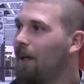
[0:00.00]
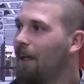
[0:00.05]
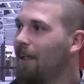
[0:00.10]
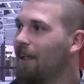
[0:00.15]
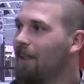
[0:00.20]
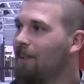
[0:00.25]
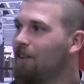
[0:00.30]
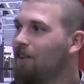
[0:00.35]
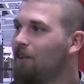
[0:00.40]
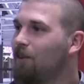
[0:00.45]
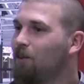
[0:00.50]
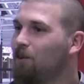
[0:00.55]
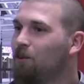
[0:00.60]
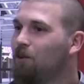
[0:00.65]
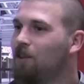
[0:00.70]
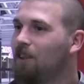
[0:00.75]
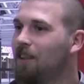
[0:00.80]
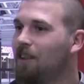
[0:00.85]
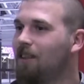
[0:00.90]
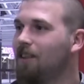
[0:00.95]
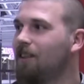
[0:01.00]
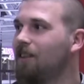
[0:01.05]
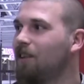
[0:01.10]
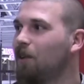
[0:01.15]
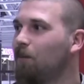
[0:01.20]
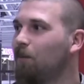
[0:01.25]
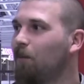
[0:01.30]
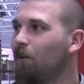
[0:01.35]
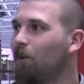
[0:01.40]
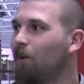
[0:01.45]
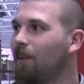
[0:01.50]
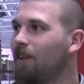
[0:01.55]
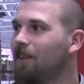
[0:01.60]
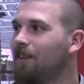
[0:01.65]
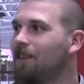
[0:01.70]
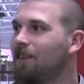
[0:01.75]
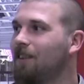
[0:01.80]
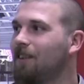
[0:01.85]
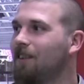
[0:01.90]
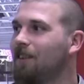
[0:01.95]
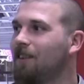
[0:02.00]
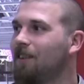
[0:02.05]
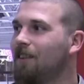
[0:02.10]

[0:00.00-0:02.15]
can lose it in some points and.